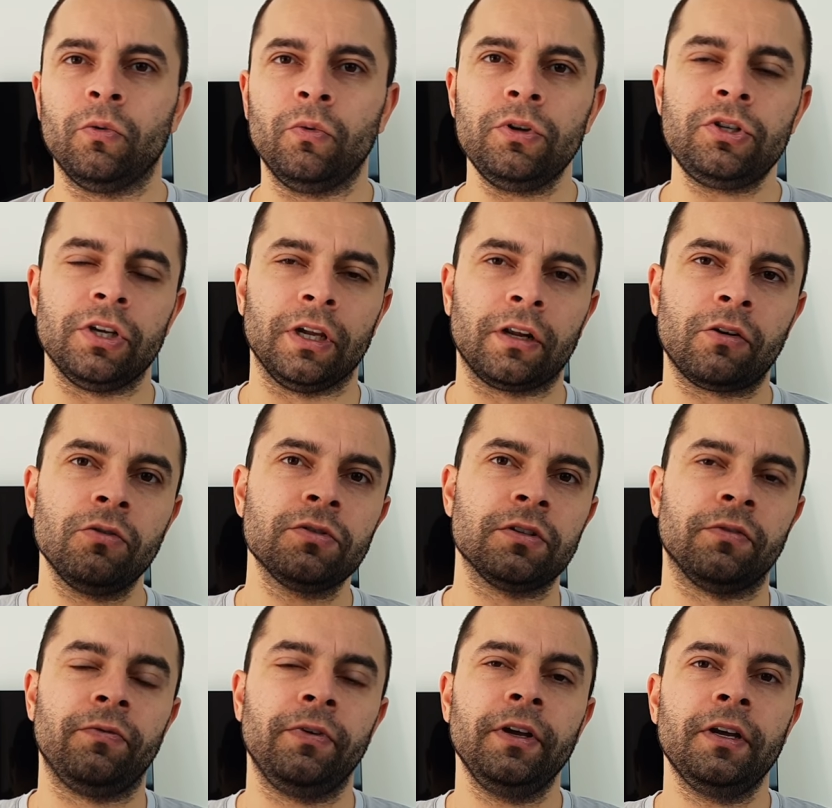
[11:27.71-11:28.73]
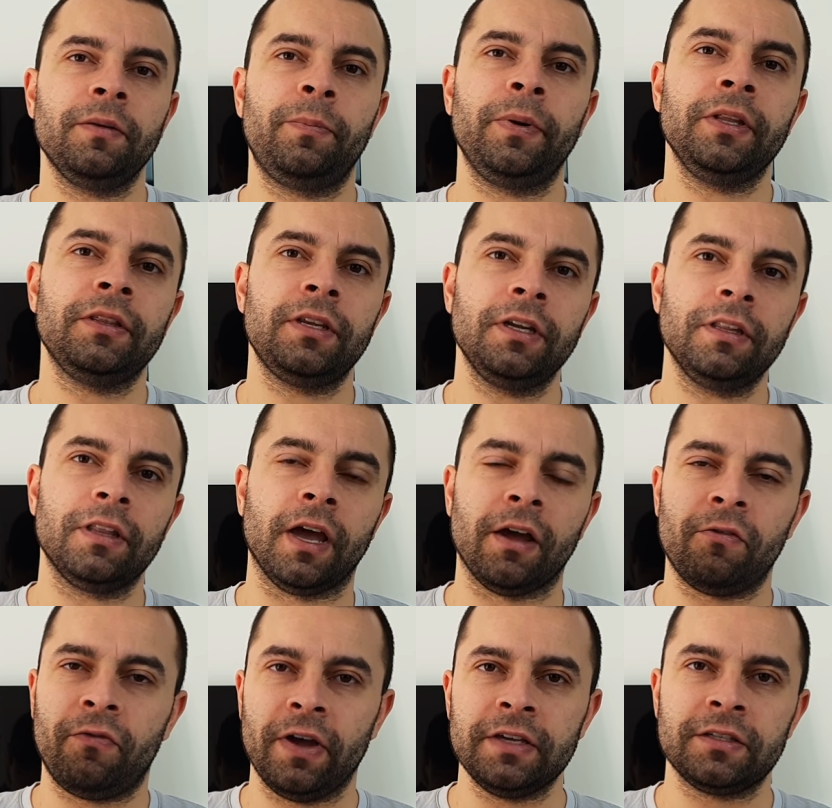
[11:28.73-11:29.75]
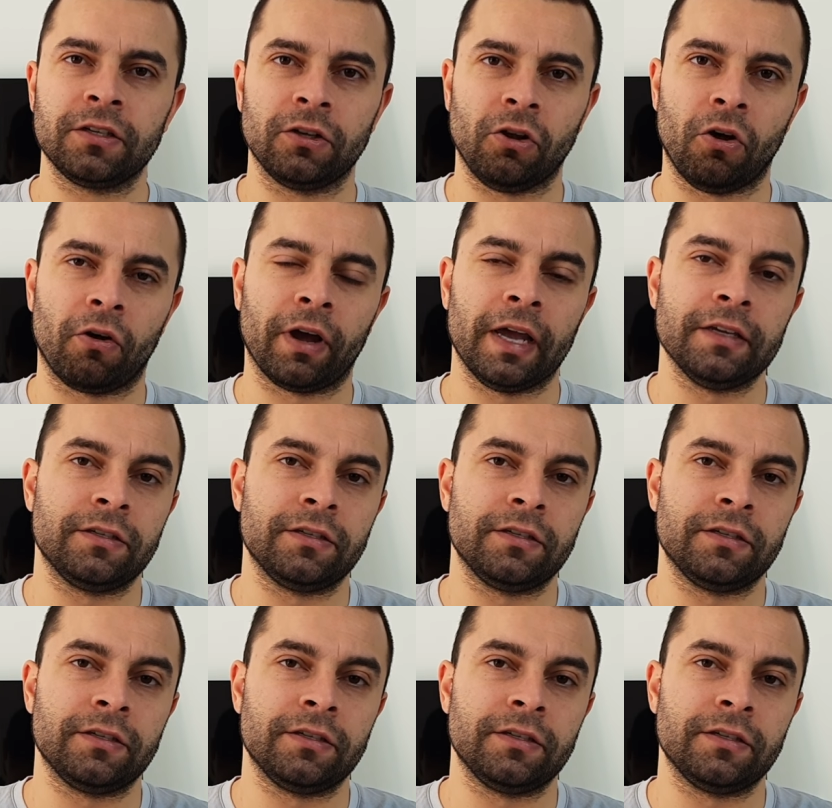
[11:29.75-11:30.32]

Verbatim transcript: which includes the fingerprint reader and face unlock.